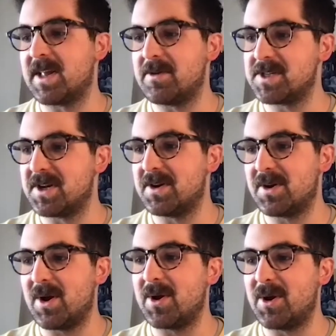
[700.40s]
that was
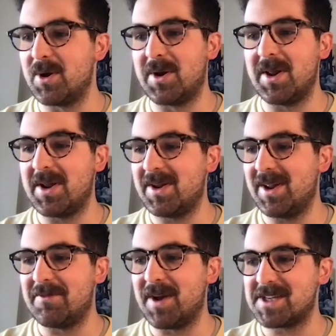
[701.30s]
a good
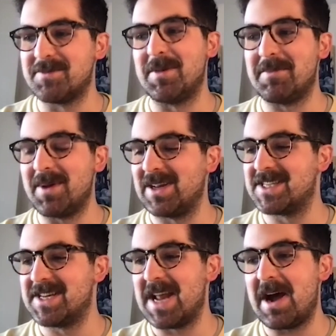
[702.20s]
investment, because
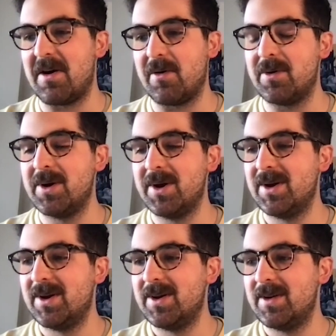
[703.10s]
now
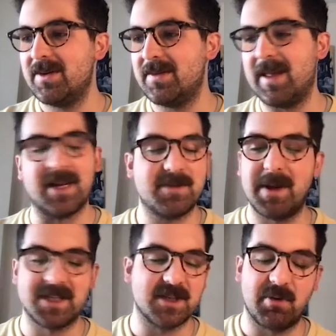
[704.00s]
that
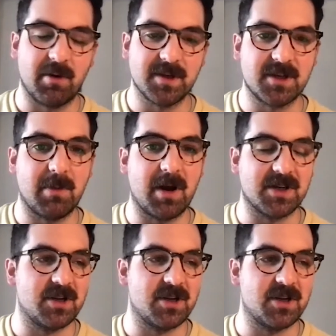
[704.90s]
space has grown so much.